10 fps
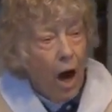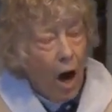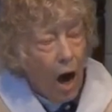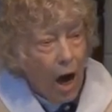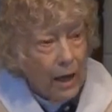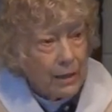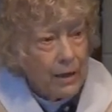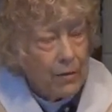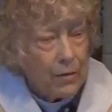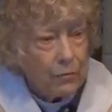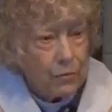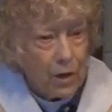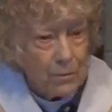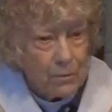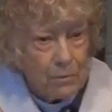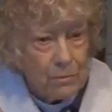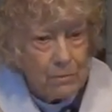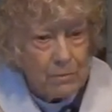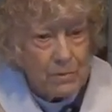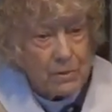on the
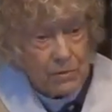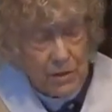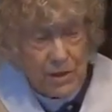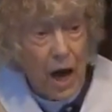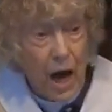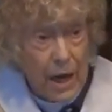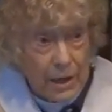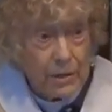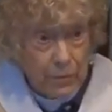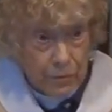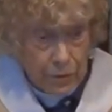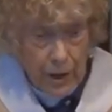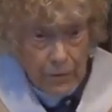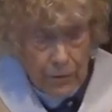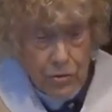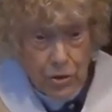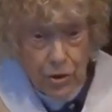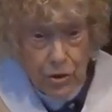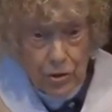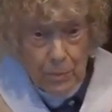sign at the front of the
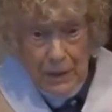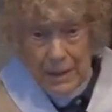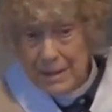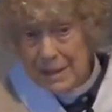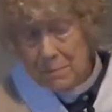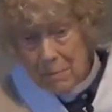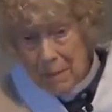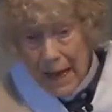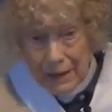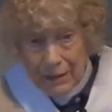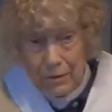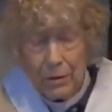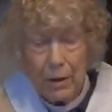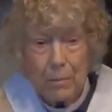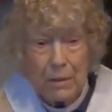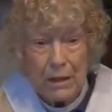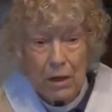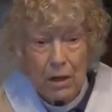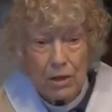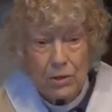church, but it didn't matter
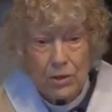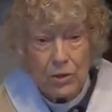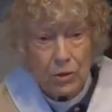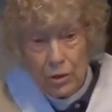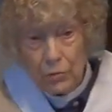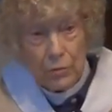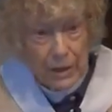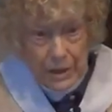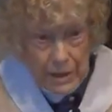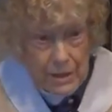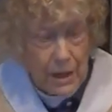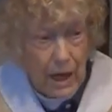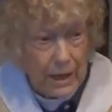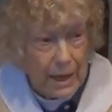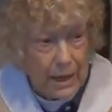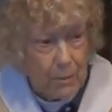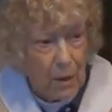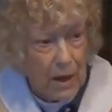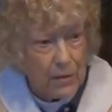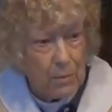because you couldn't read the sign
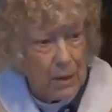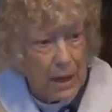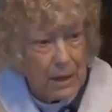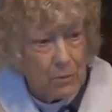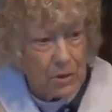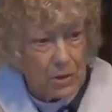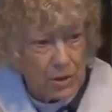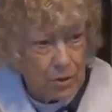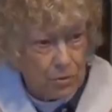anyway. The paint was so